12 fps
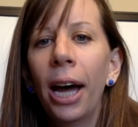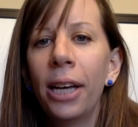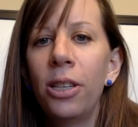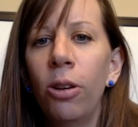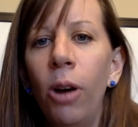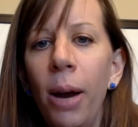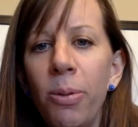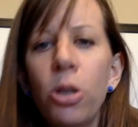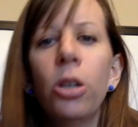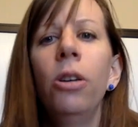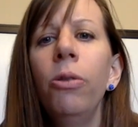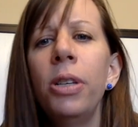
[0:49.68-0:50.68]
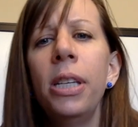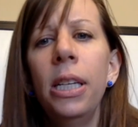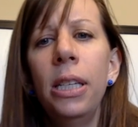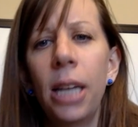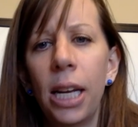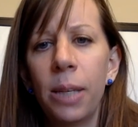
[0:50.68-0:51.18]
So I'm sure you've
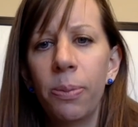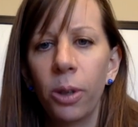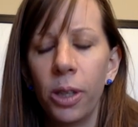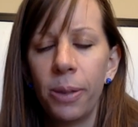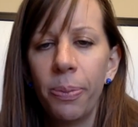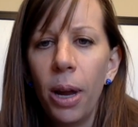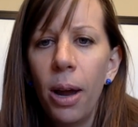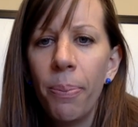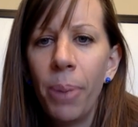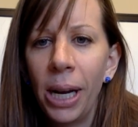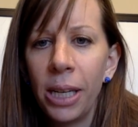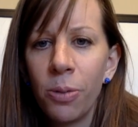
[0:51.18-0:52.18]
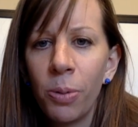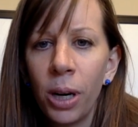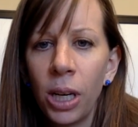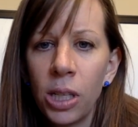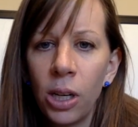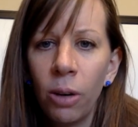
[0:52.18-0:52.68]
seen decimals, but we're going
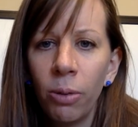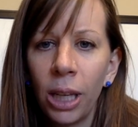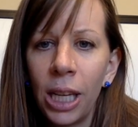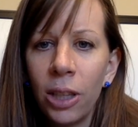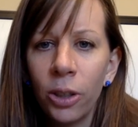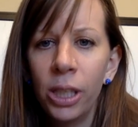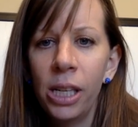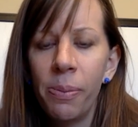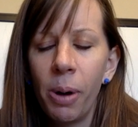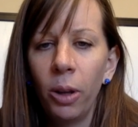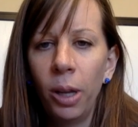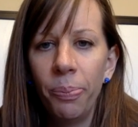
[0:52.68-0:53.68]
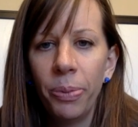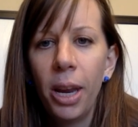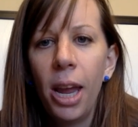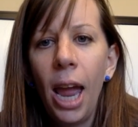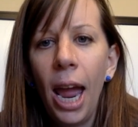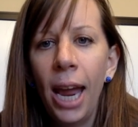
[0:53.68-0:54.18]
to start really learning about them.
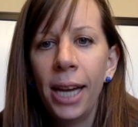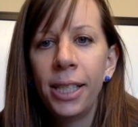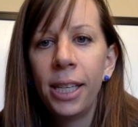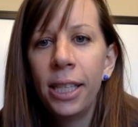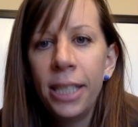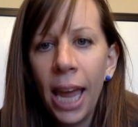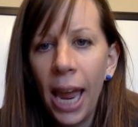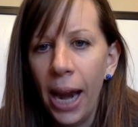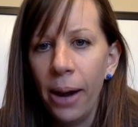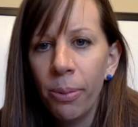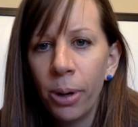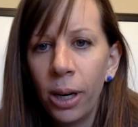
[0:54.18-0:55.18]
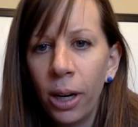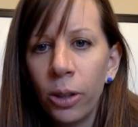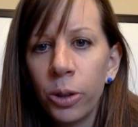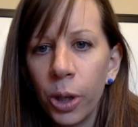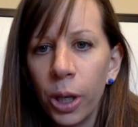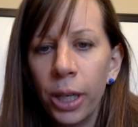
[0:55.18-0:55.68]
And today we're going to
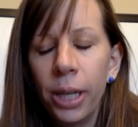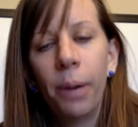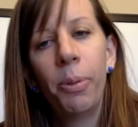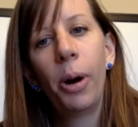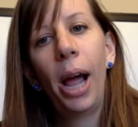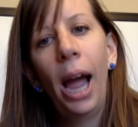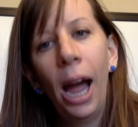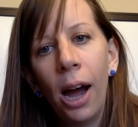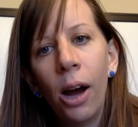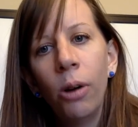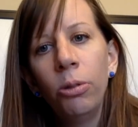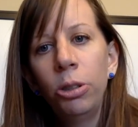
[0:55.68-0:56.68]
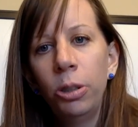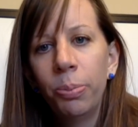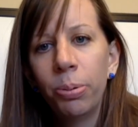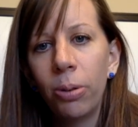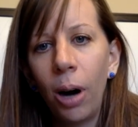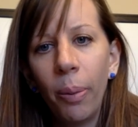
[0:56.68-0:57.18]
learn about how to
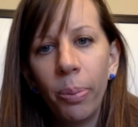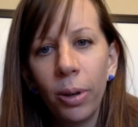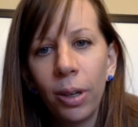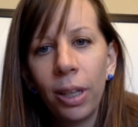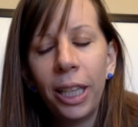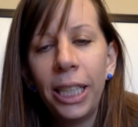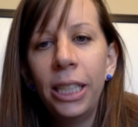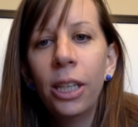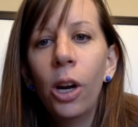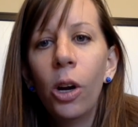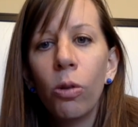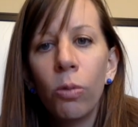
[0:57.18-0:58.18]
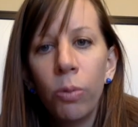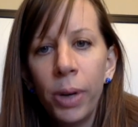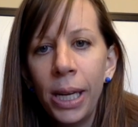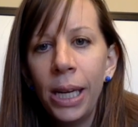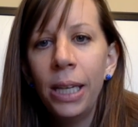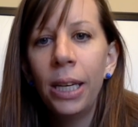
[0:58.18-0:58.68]
properly
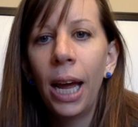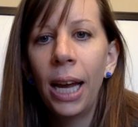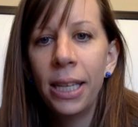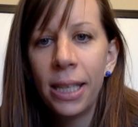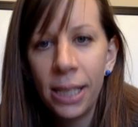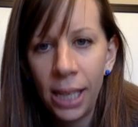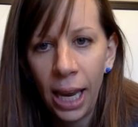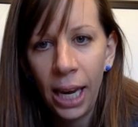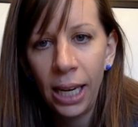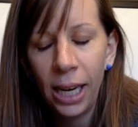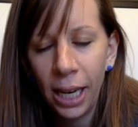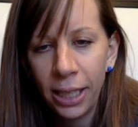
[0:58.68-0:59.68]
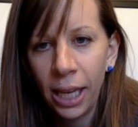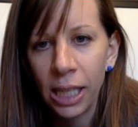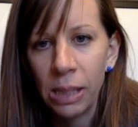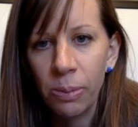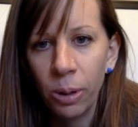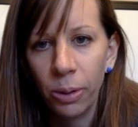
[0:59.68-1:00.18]
read and say a
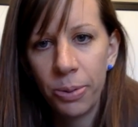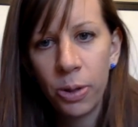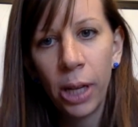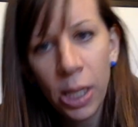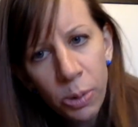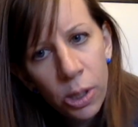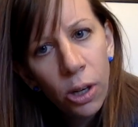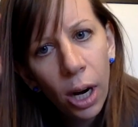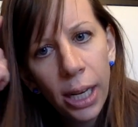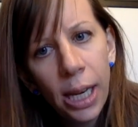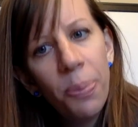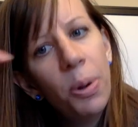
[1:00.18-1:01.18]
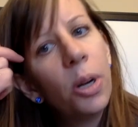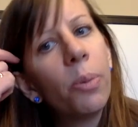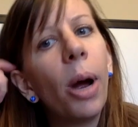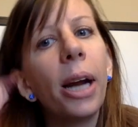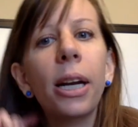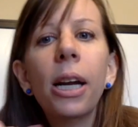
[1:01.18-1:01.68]
decimal. So that's what you got to keep in your
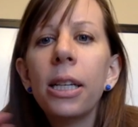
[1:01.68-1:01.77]
mind.